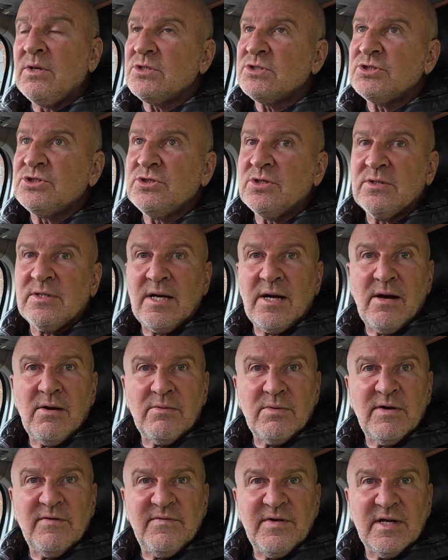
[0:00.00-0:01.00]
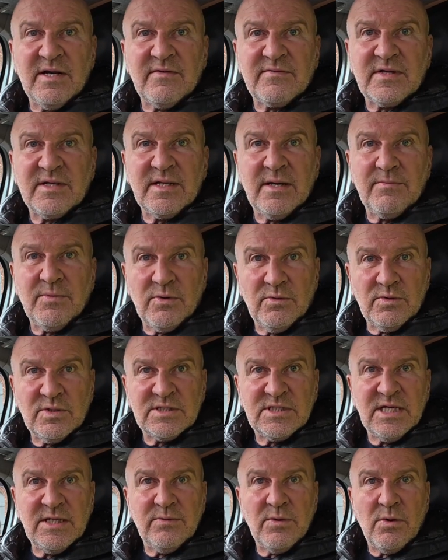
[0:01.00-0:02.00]
not sure how I'm going to feel after that, but we'll
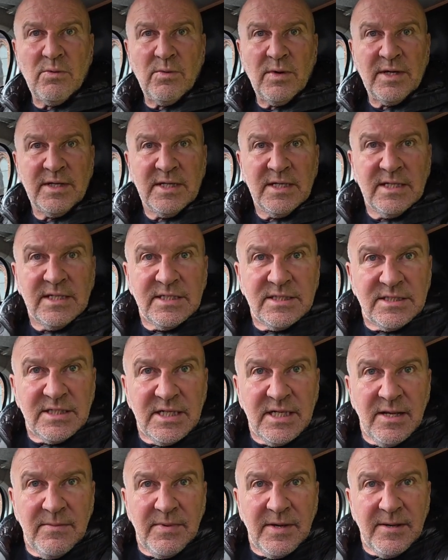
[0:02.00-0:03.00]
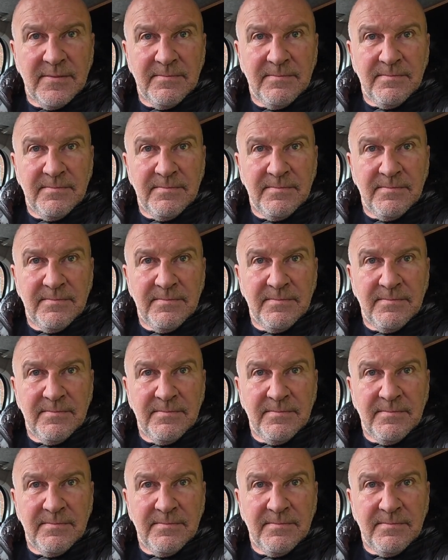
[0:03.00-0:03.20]
see, won't we? See in a bit.